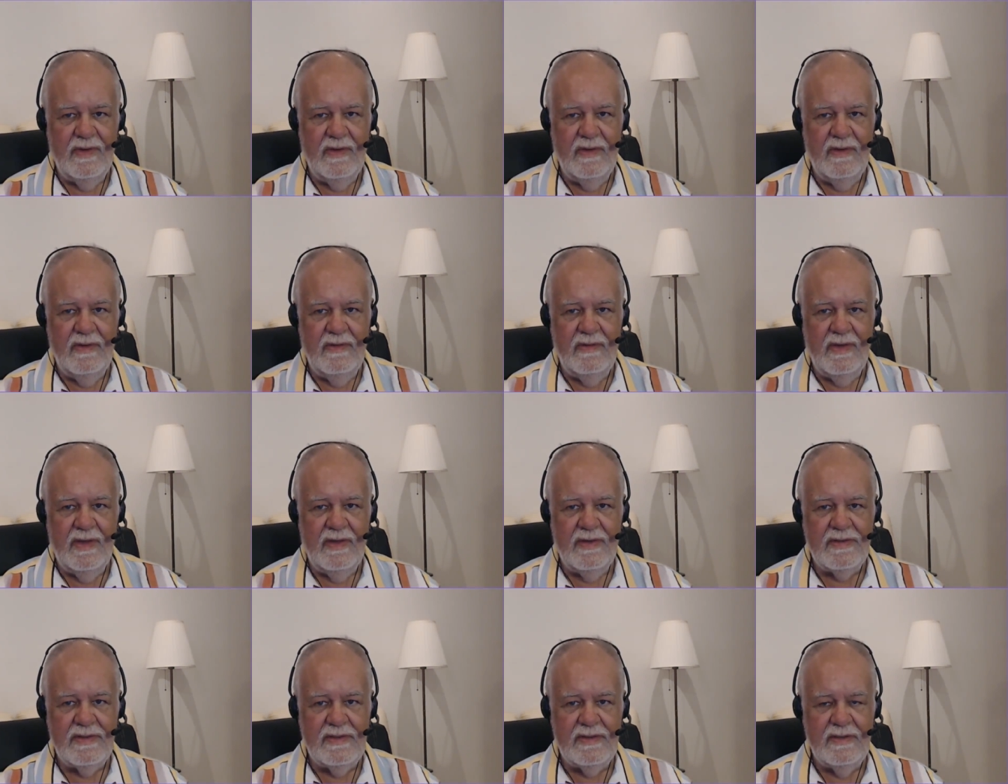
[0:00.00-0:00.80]
You know, they
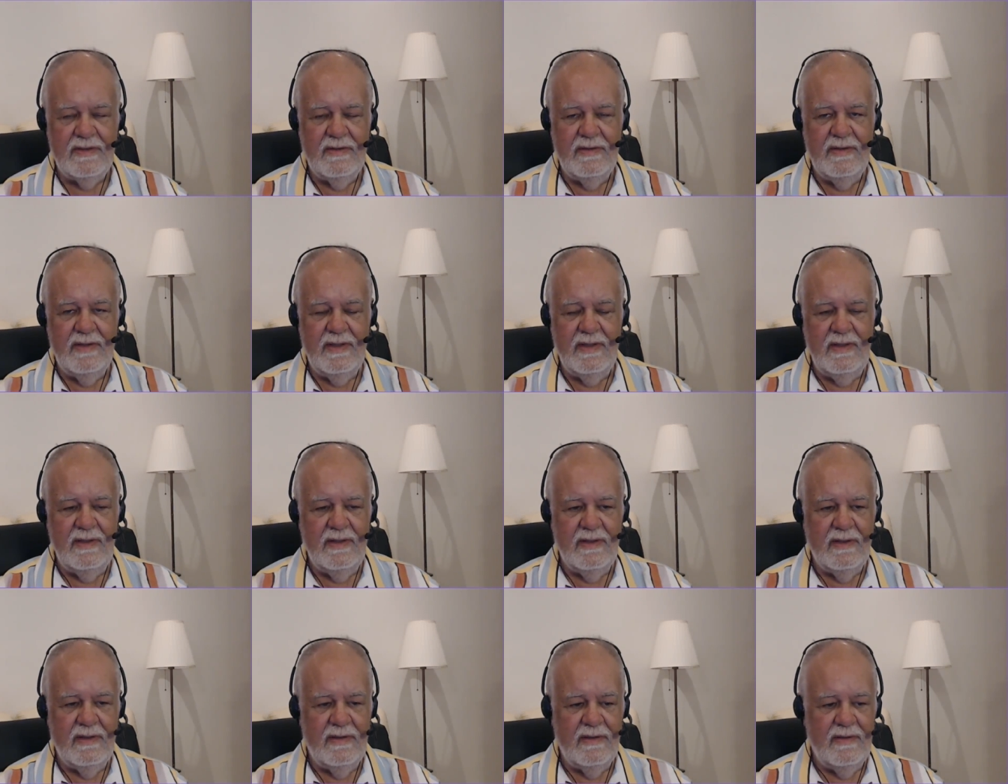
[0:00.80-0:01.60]
are still
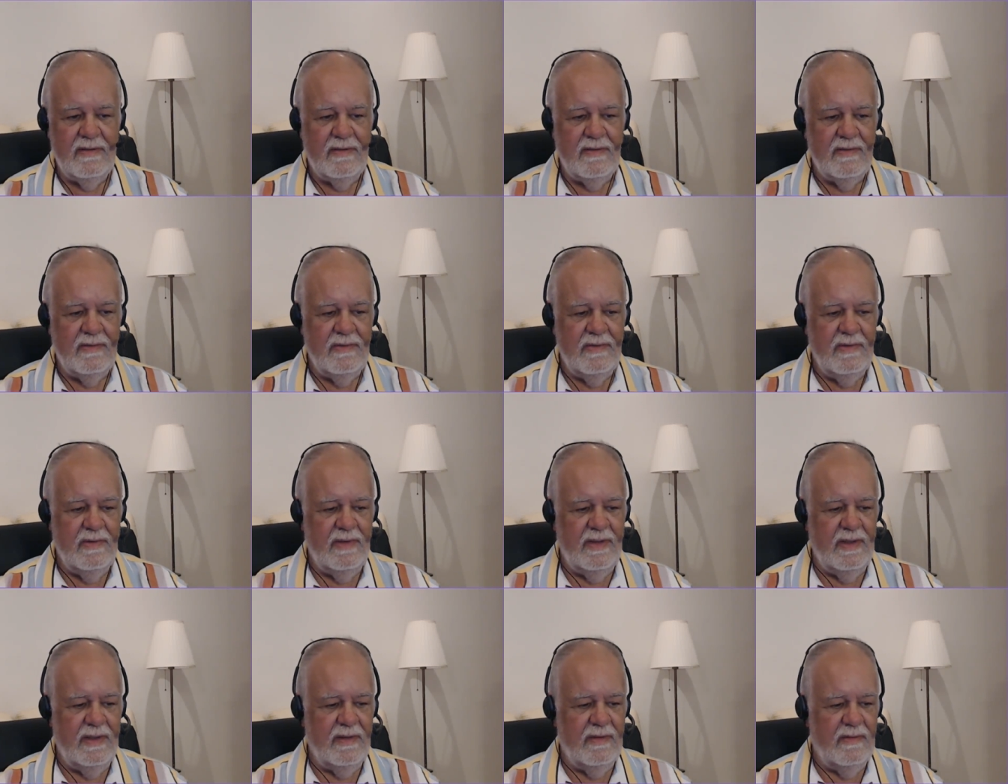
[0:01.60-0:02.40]
the
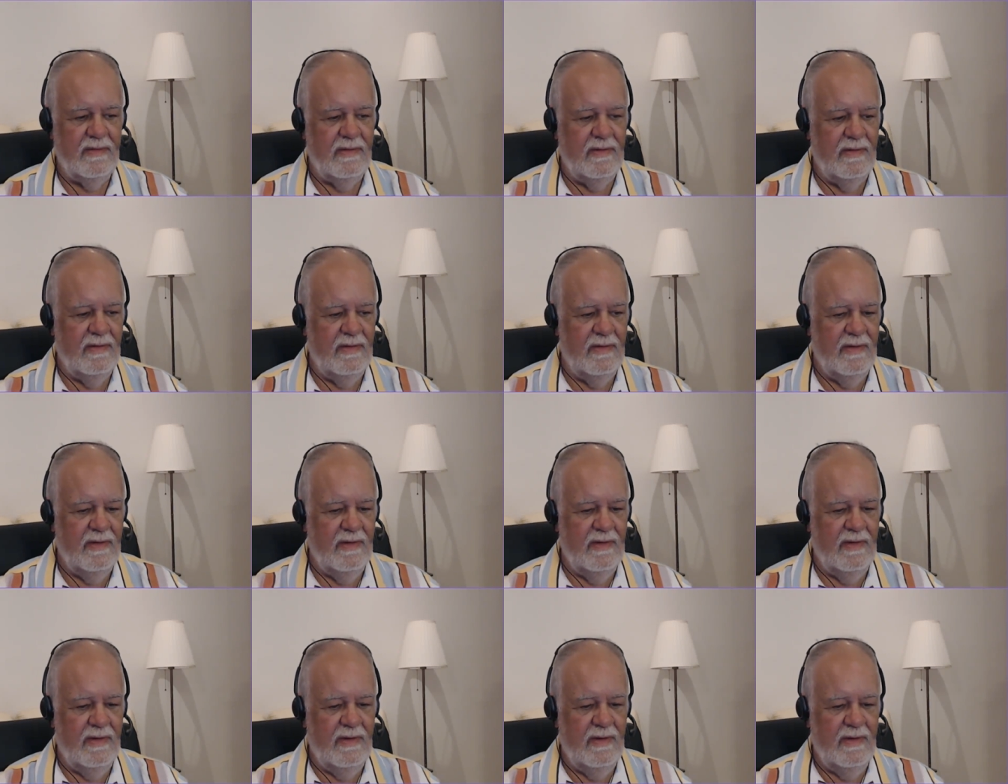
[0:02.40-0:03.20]
ruling
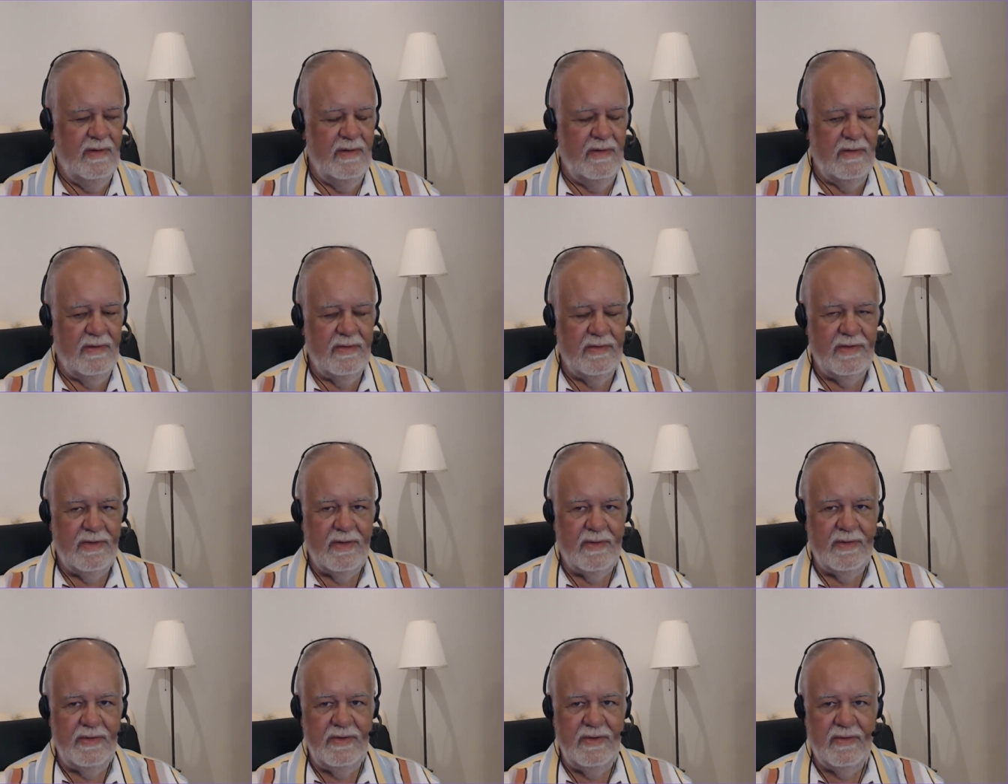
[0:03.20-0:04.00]

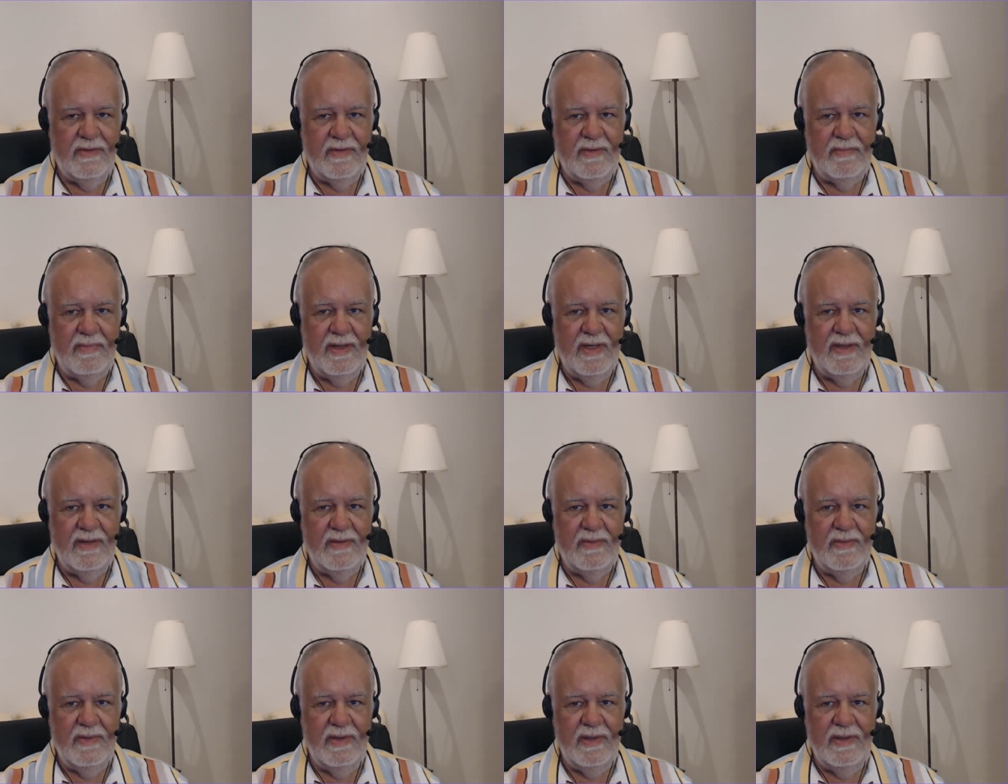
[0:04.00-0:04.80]
authority on the planet,
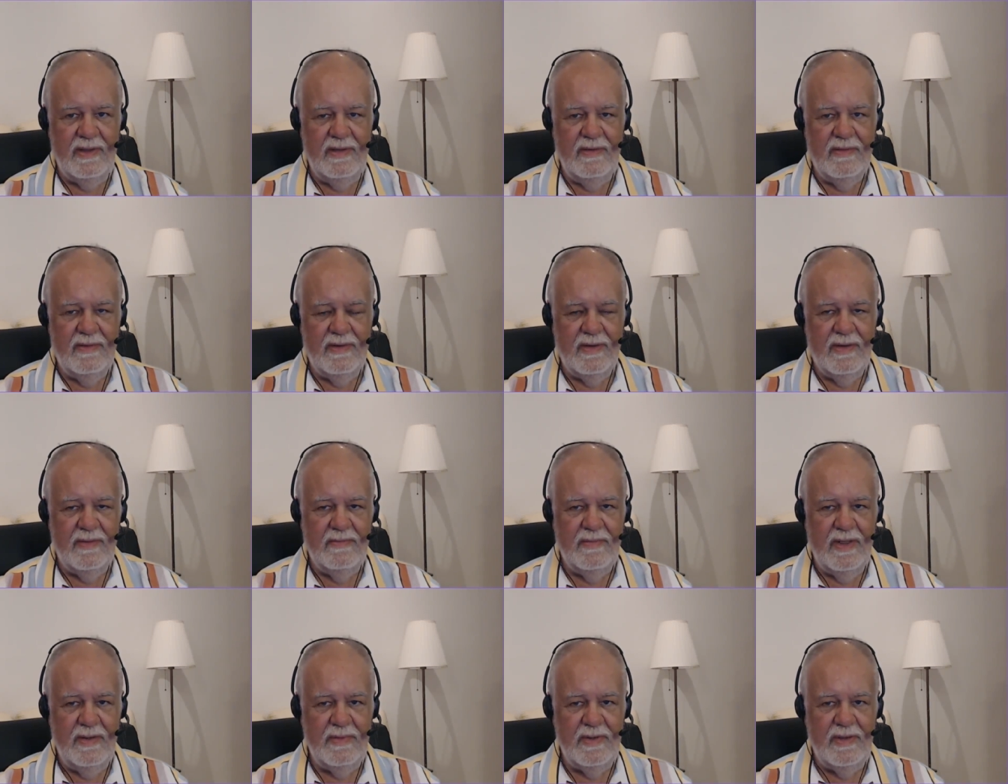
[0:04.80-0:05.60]
really, although
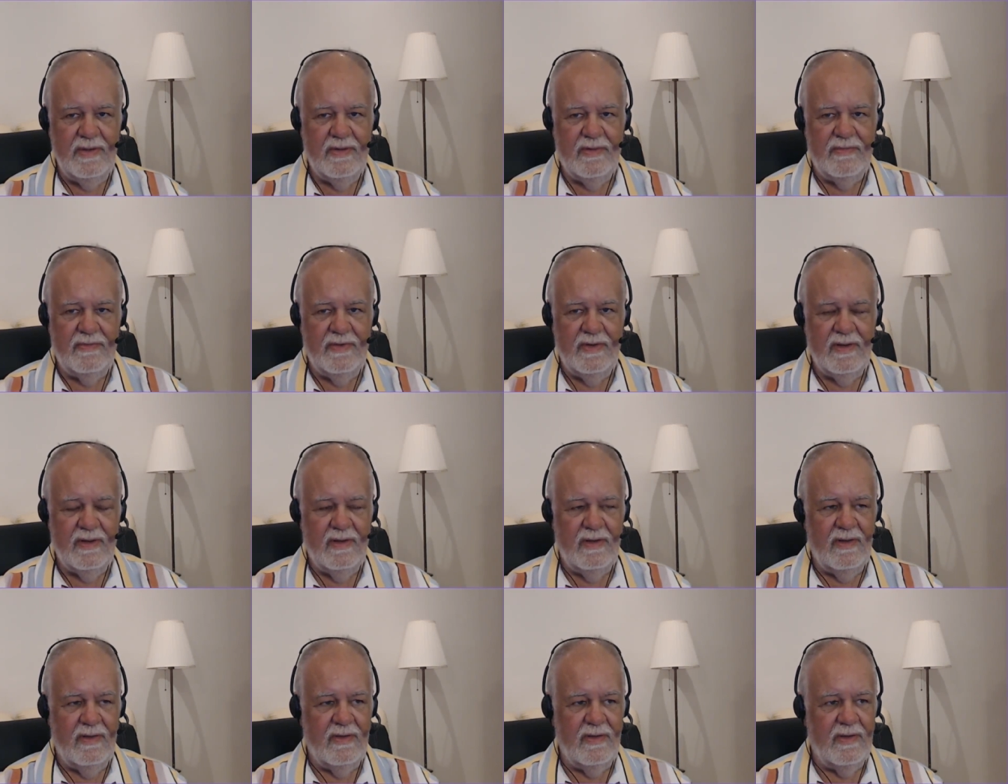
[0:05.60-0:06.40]
maybe not for a lot
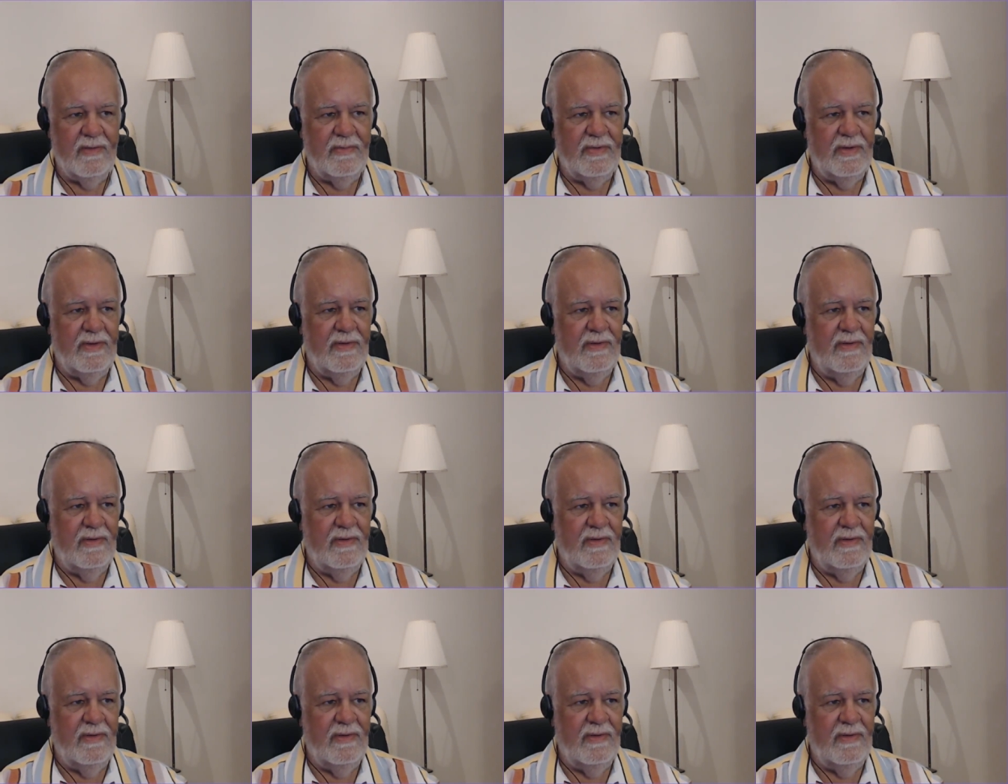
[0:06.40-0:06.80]
longer. But